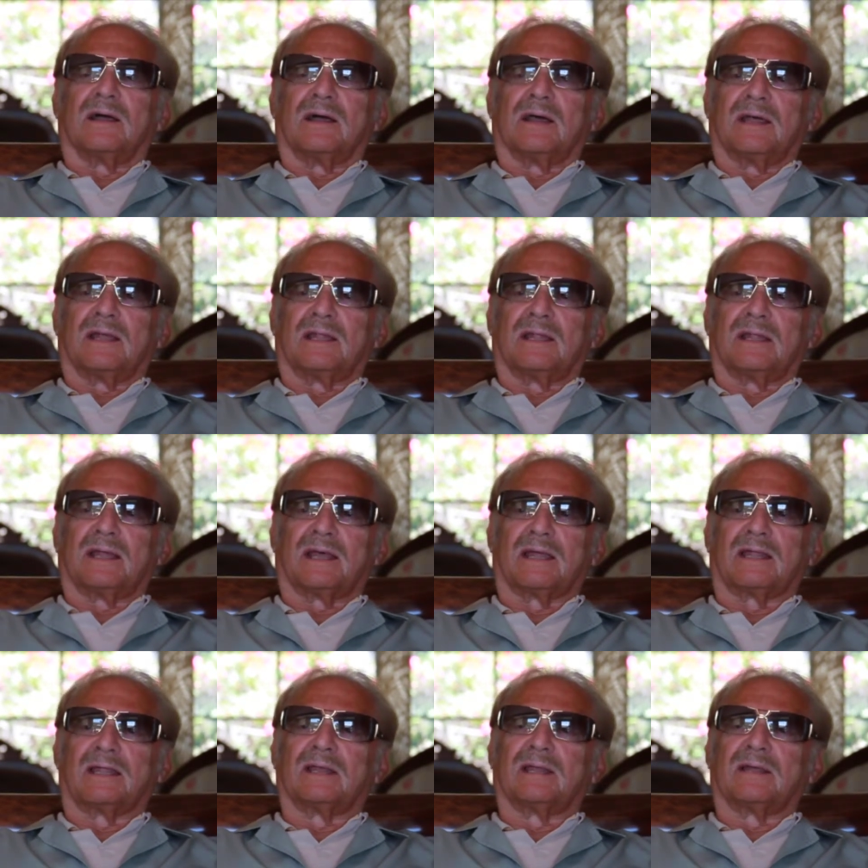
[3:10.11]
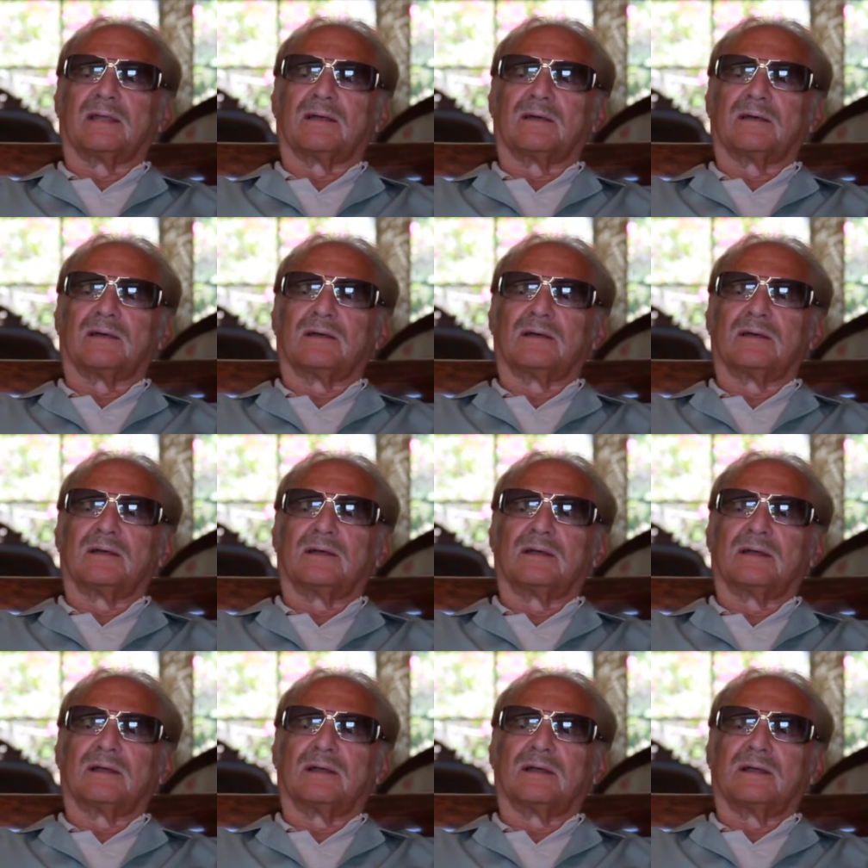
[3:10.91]
and it had uh,
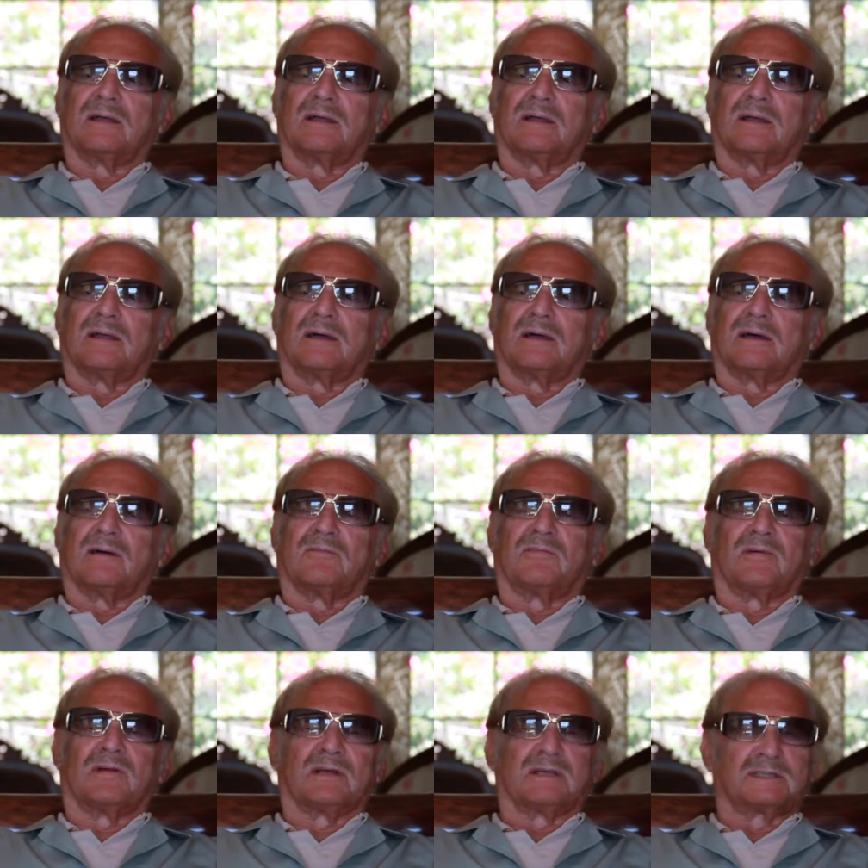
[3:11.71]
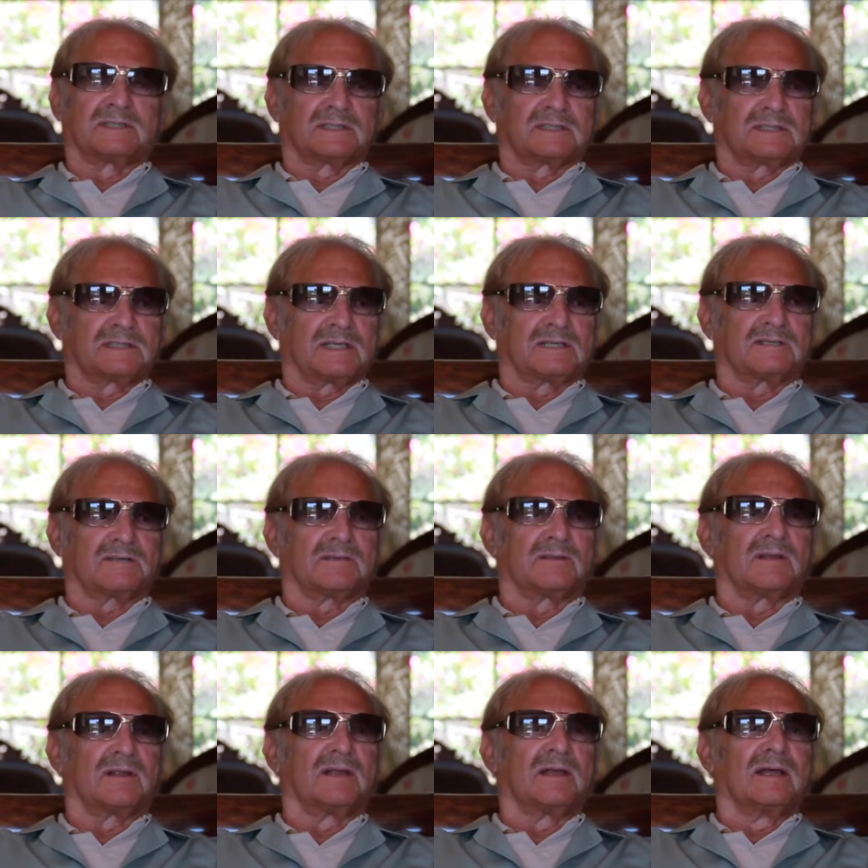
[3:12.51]
a very
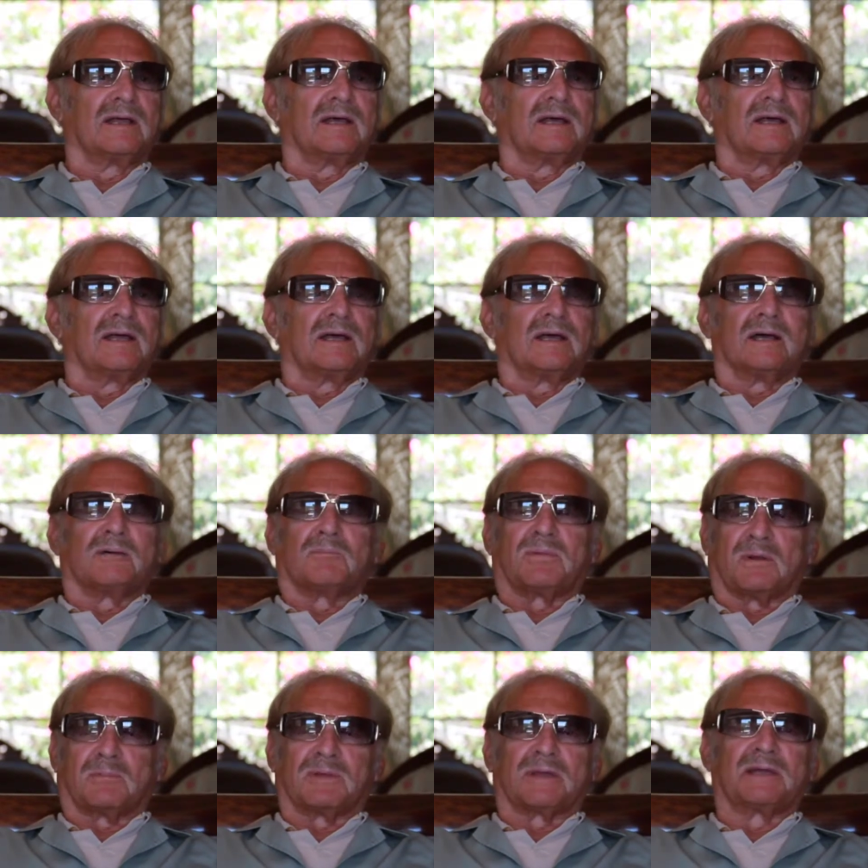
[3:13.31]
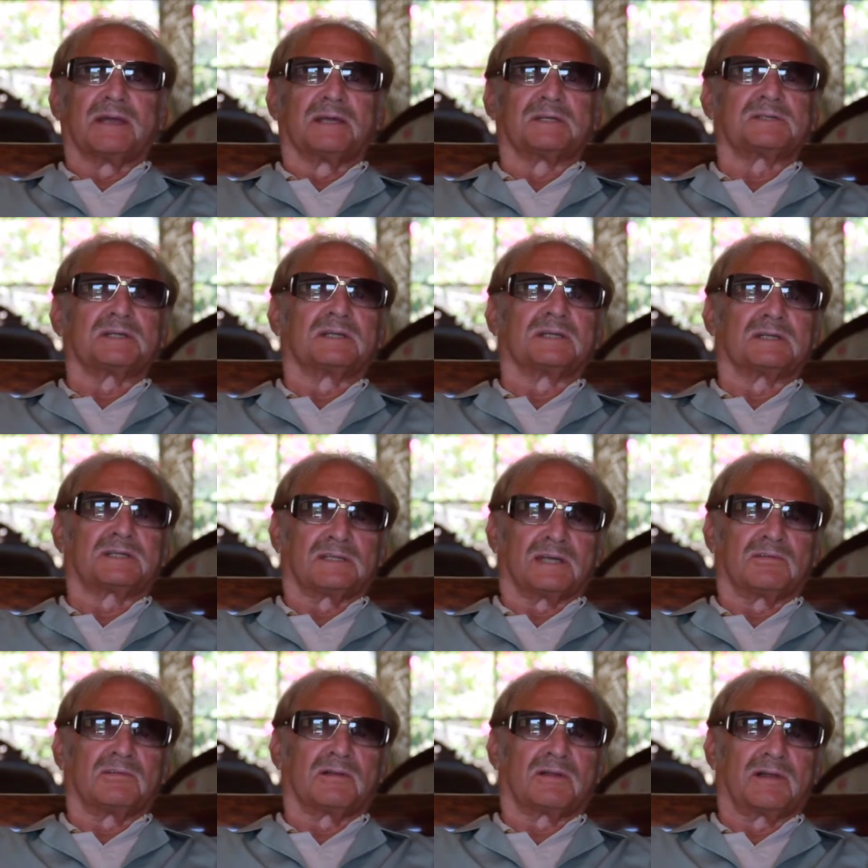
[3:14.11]
successful publication in
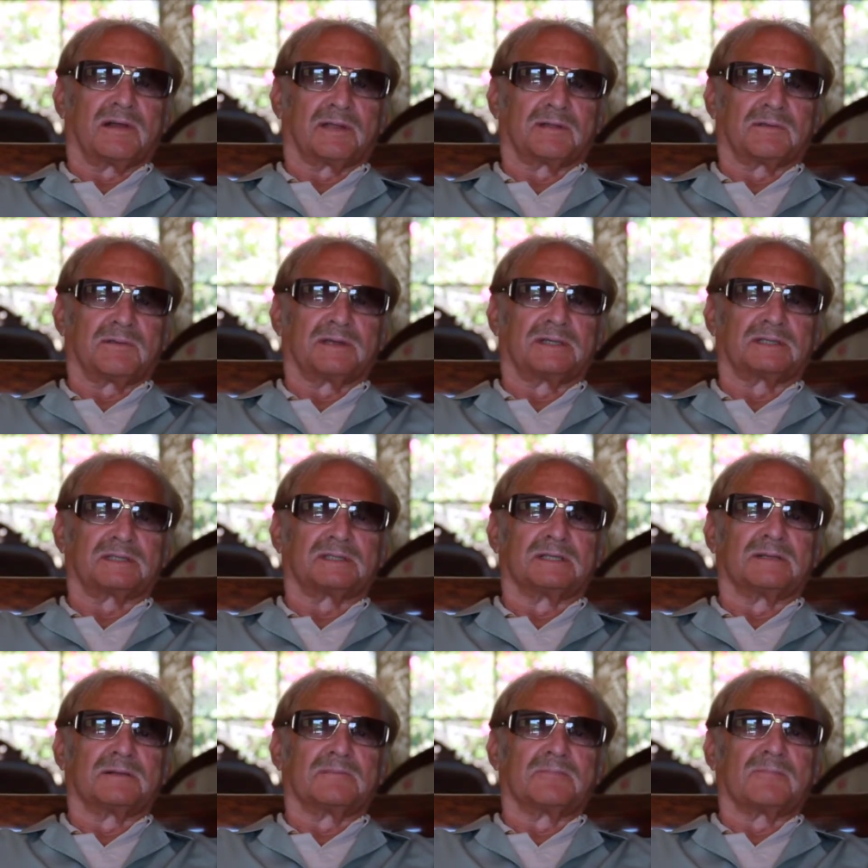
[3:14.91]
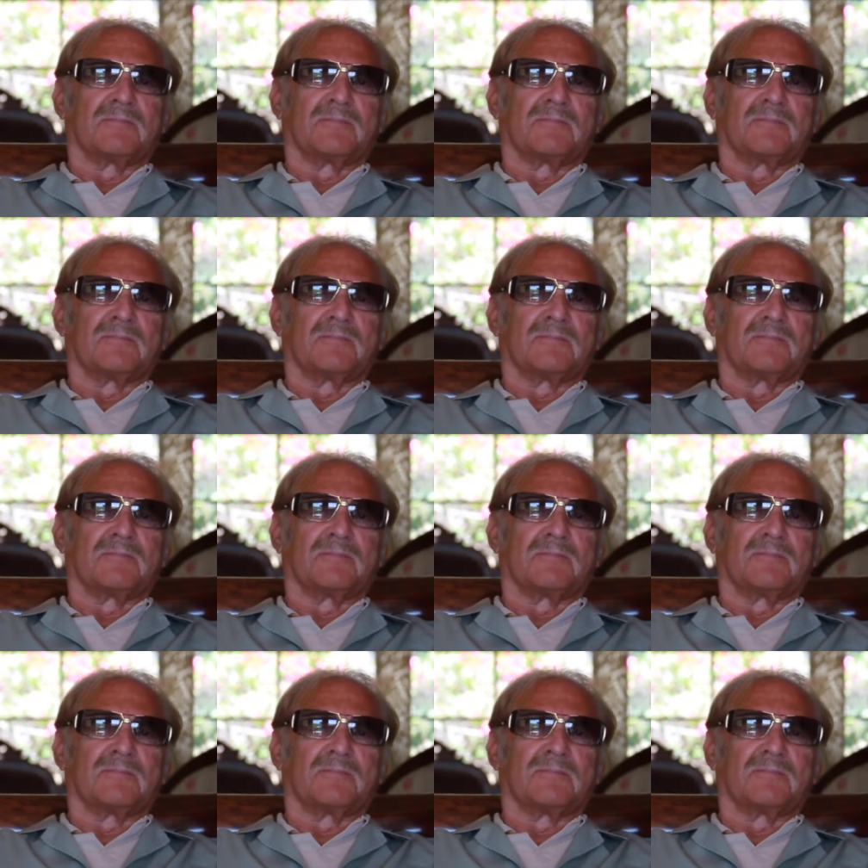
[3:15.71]
several countries.